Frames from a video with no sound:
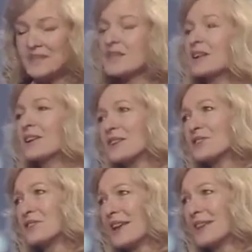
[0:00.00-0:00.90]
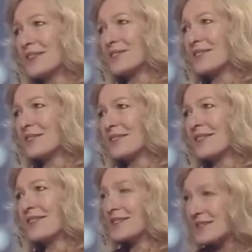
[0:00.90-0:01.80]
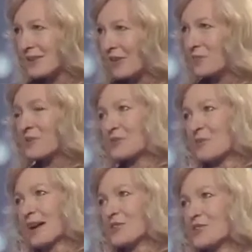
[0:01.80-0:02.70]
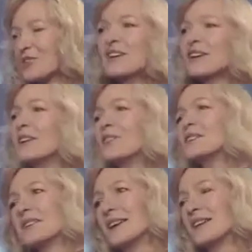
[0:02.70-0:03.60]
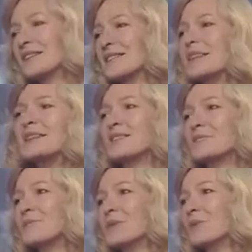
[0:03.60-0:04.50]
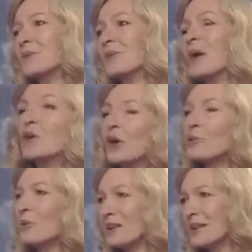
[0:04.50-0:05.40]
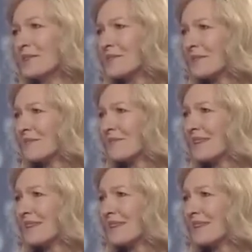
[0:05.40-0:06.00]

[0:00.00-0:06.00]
And suddenly there's sailors. There's another mispackaging. Suddenly they're sailors, innocent people, not Marines.